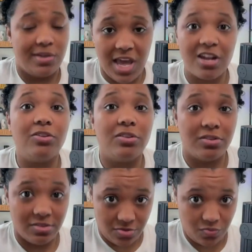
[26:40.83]
And
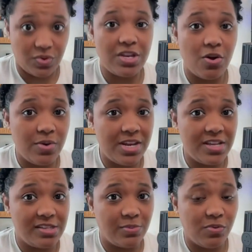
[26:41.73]
we know we
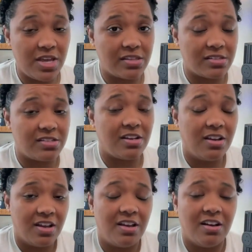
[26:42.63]
need some wins
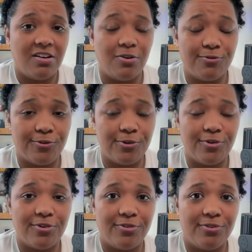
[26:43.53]

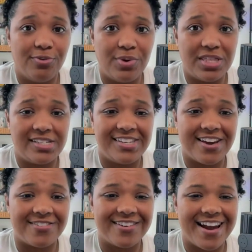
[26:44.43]
over with the
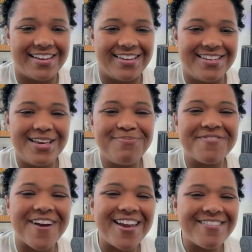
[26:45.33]
Seattle Kraken. Keep your
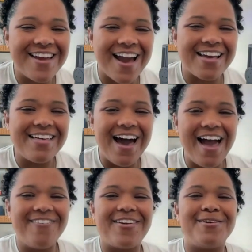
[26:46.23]
ride or die
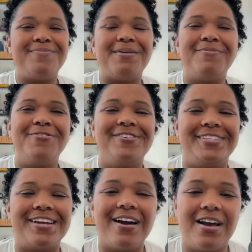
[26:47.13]
alive at
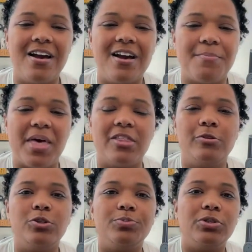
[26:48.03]
ebaymotors.com.
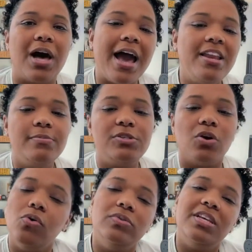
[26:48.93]
Eligible items
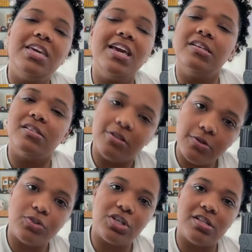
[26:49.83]
only.
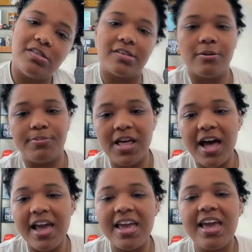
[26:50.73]
Exclusions
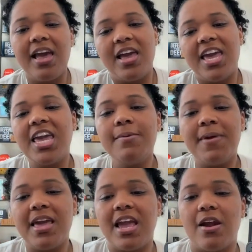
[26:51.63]
apply.
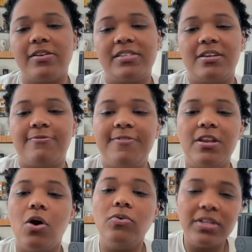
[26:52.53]
eBay Guaranteed
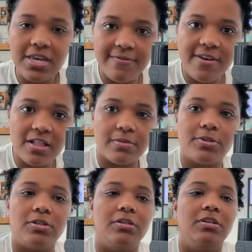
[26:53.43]
Fit only
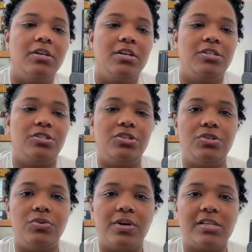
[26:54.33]
available to
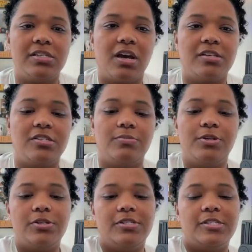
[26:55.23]
U.S.
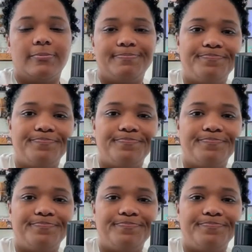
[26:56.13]
customers.